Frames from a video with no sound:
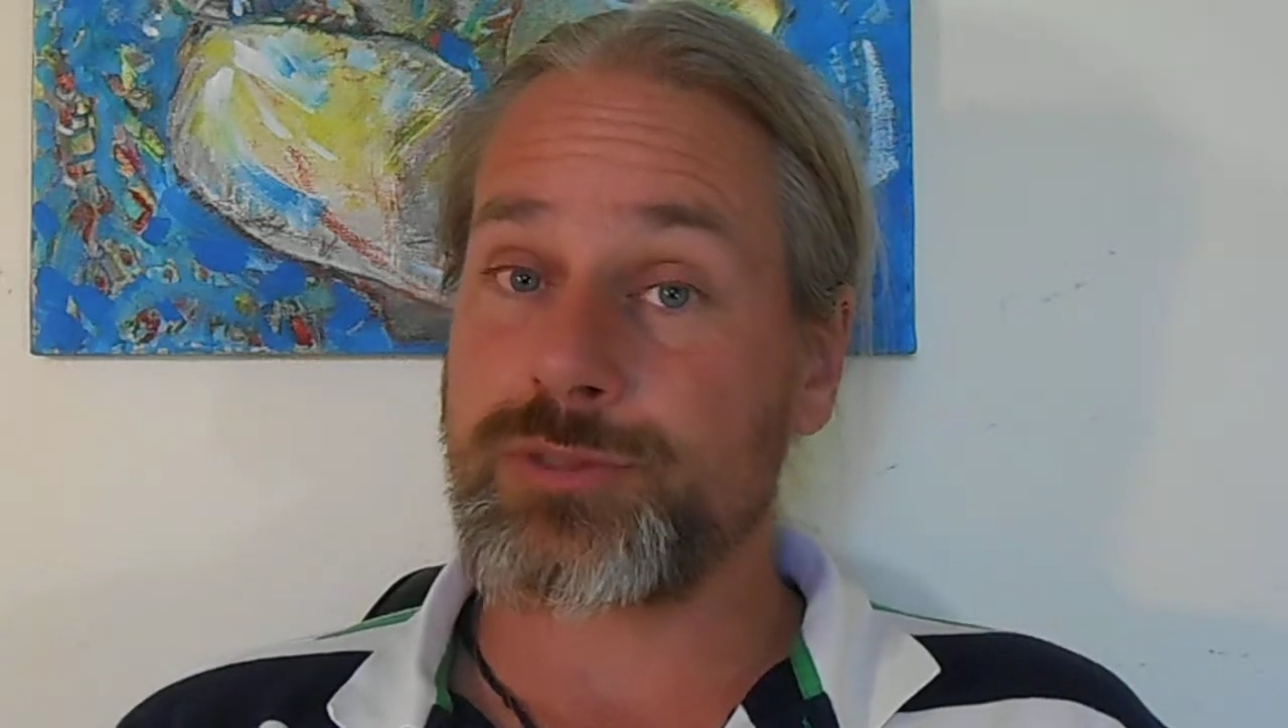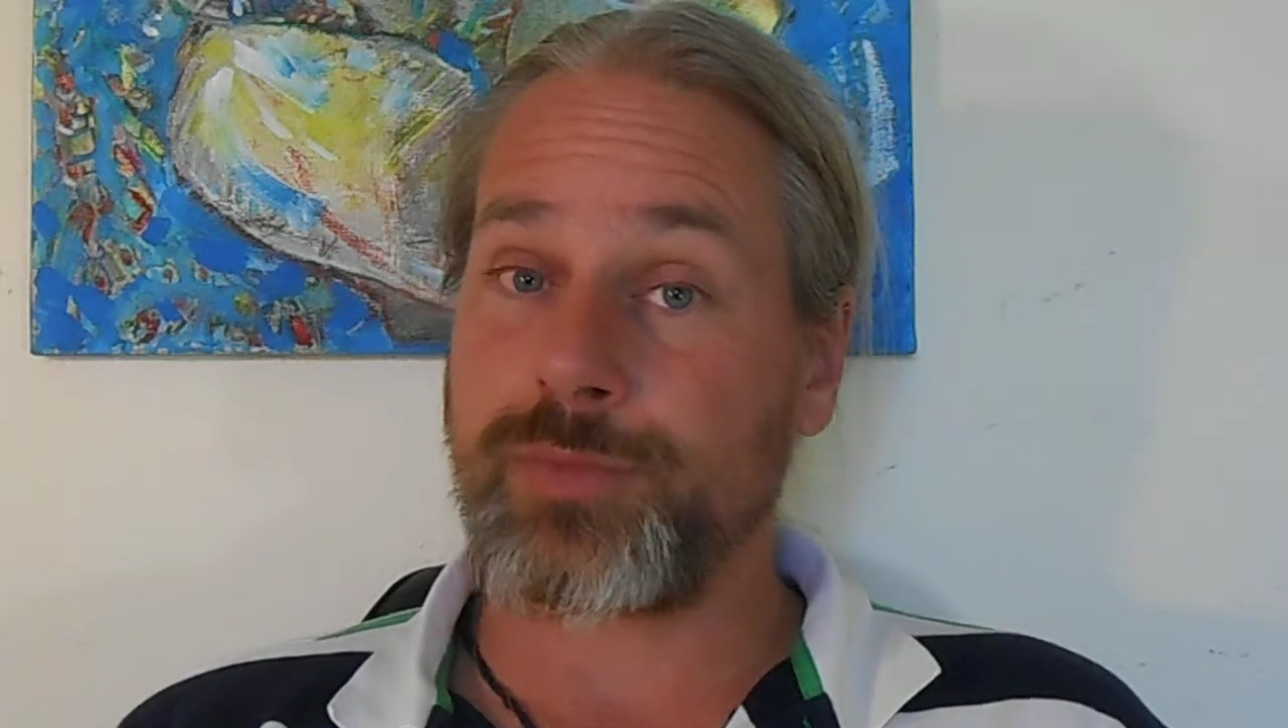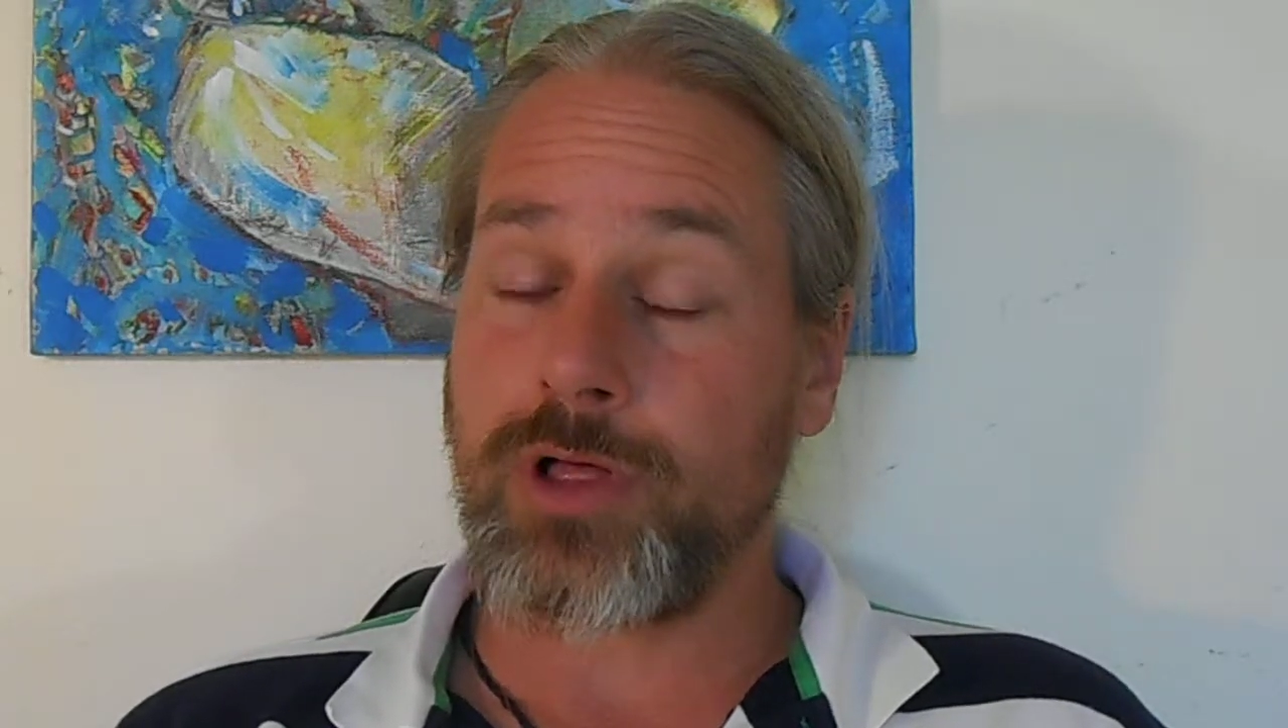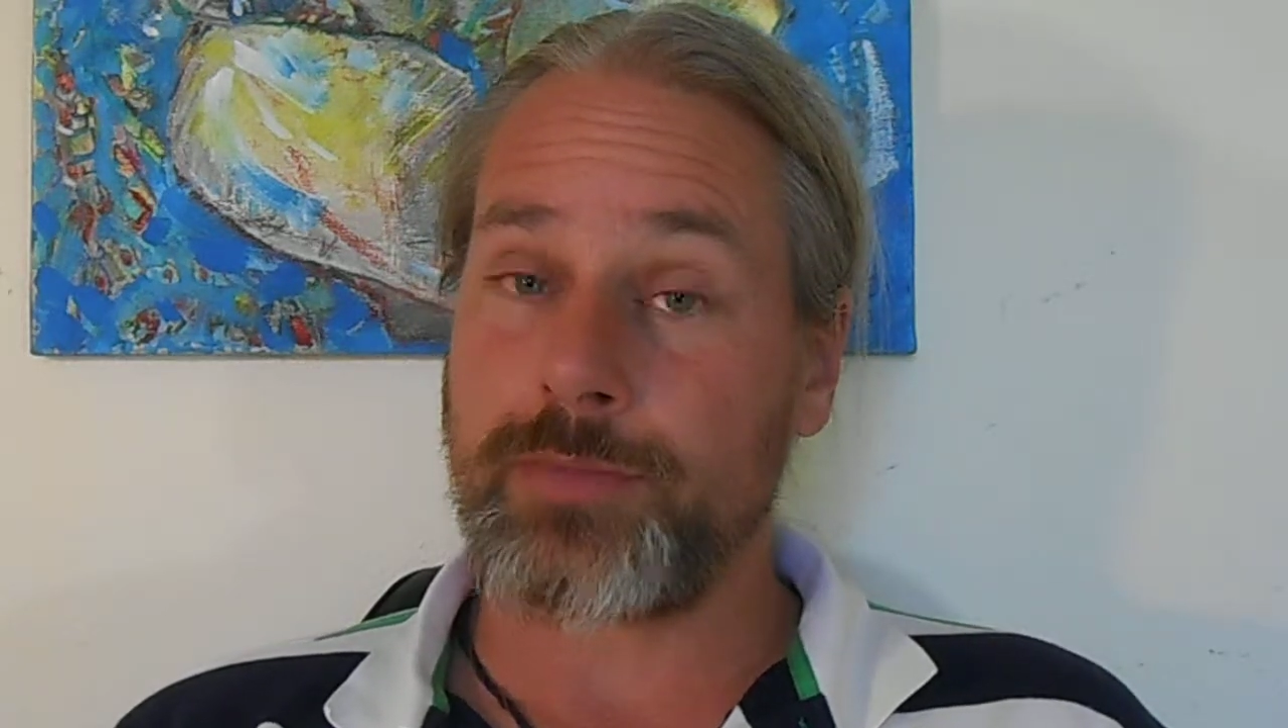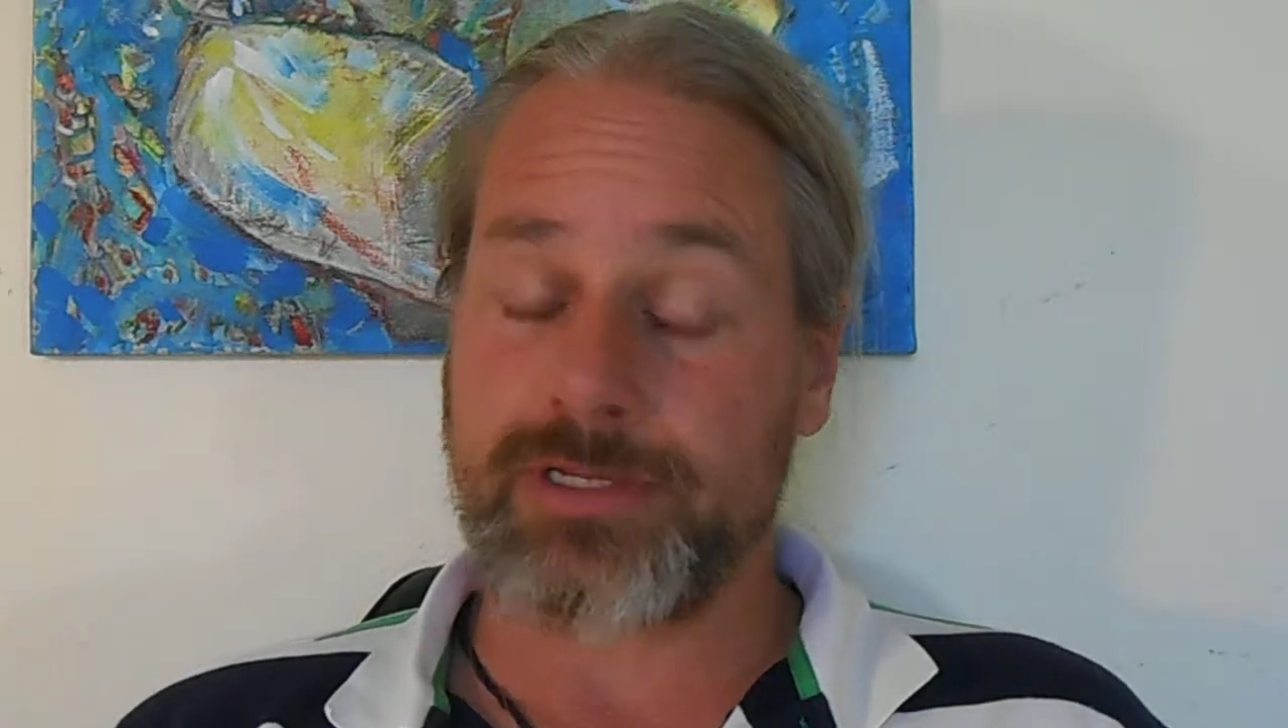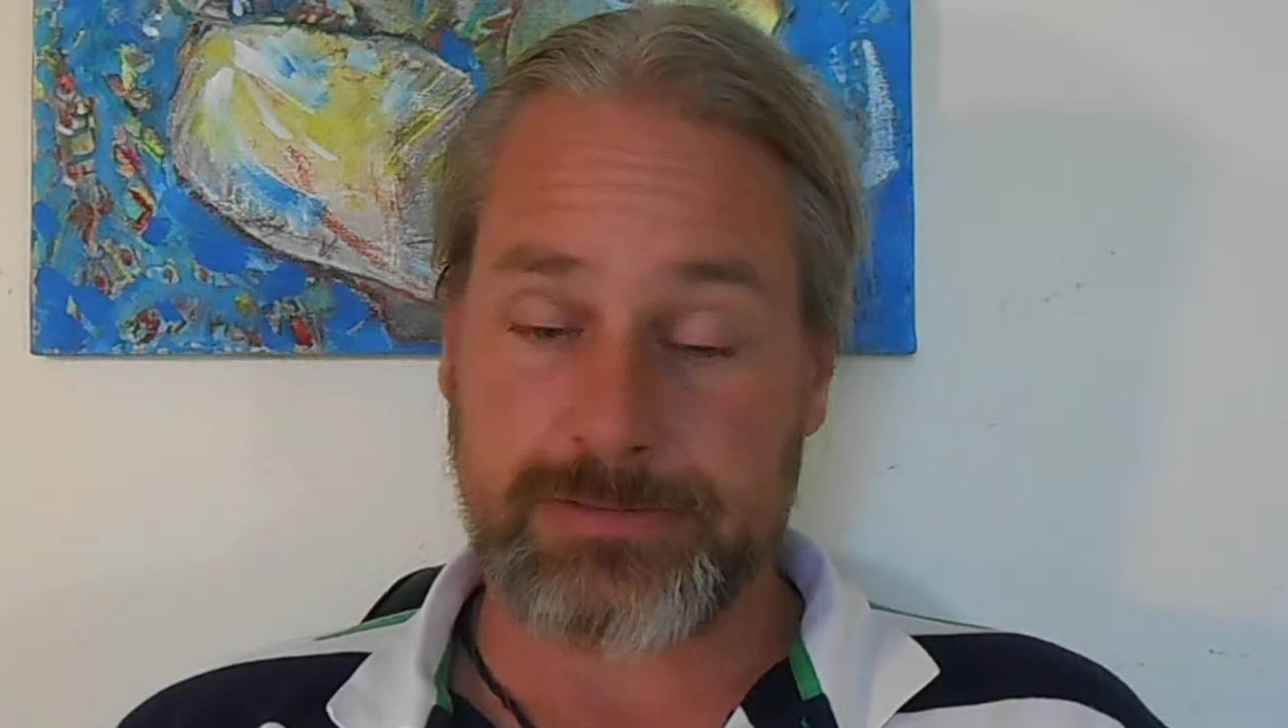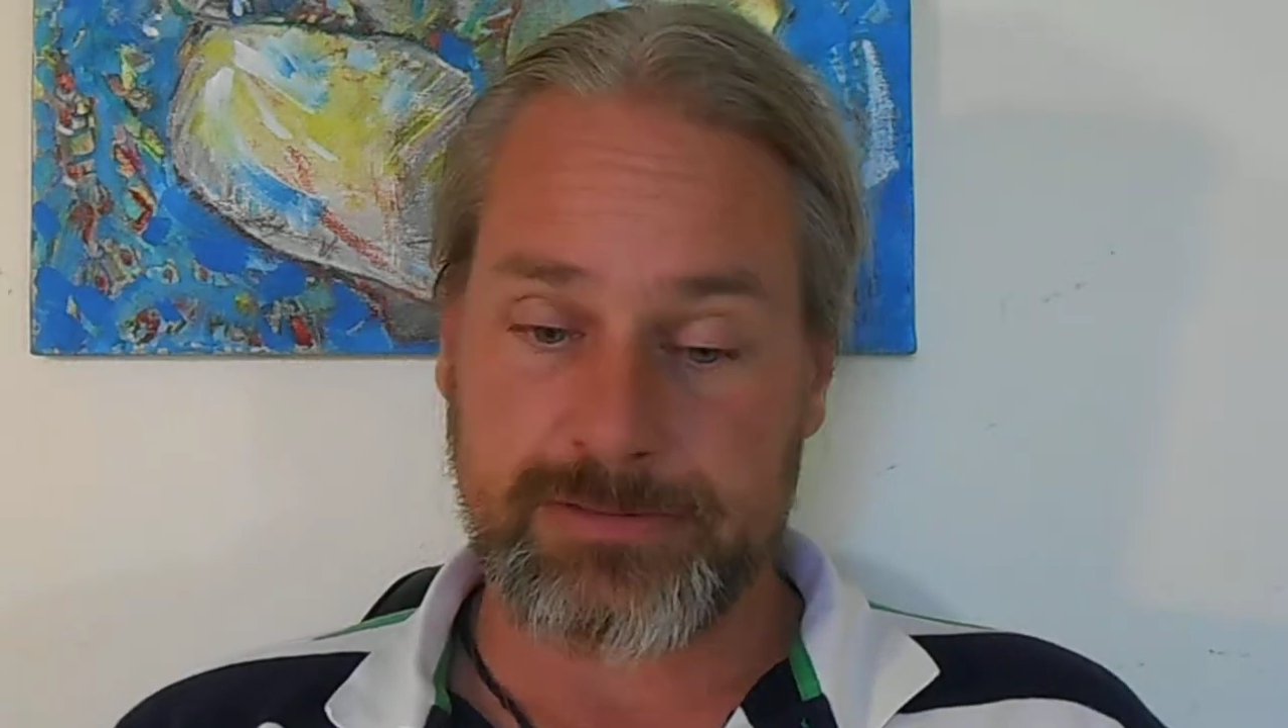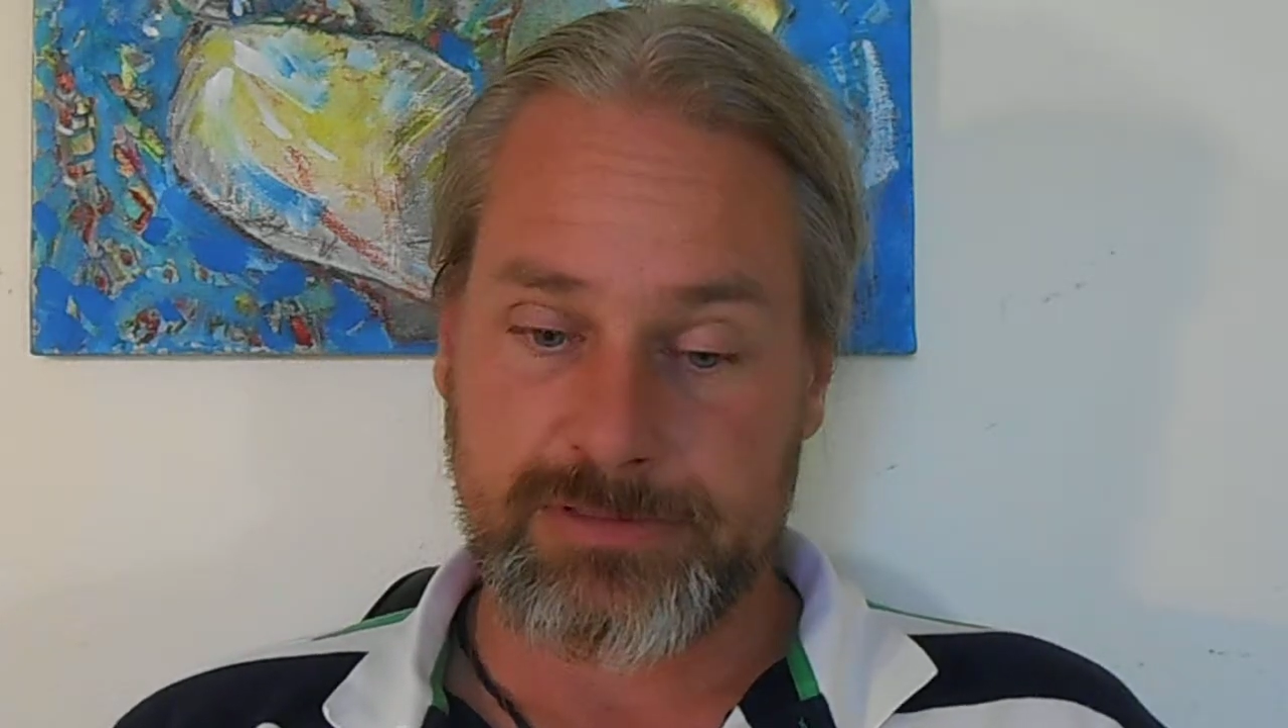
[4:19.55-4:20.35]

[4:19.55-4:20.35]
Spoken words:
De Palma.